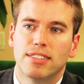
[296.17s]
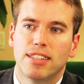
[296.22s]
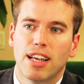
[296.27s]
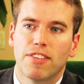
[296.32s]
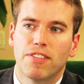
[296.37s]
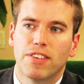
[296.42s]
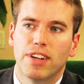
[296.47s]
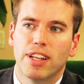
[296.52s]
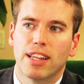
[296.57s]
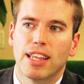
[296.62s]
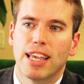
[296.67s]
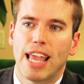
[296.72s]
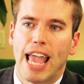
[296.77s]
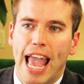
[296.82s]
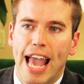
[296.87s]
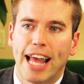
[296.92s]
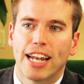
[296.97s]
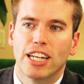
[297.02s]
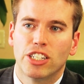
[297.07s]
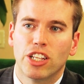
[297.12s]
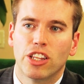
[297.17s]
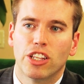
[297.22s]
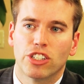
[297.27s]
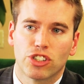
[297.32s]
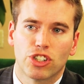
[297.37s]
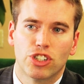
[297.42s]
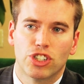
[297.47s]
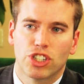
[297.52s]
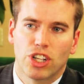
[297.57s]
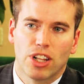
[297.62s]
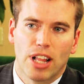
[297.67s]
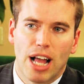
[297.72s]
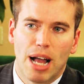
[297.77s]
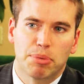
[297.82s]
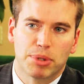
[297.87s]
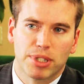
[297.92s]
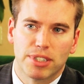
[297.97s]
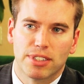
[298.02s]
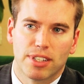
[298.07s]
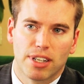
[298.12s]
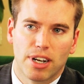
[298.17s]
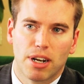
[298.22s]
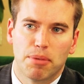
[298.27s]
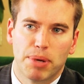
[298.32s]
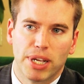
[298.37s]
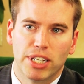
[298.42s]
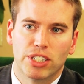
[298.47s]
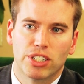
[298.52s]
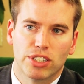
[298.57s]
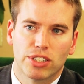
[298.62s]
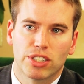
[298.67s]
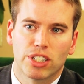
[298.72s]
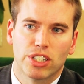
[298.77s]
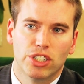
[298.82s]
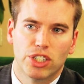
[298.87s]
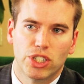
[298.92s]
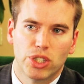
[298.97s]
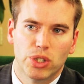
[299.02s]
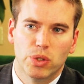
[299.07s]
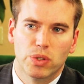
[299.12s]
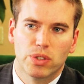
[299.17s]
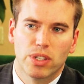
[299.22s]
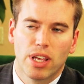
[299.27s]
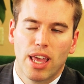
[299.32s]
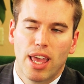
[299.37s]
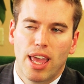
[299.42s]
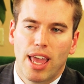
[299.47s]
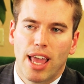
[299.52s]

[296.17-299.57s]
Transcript: definitely added to the surgical options that our patients can choose.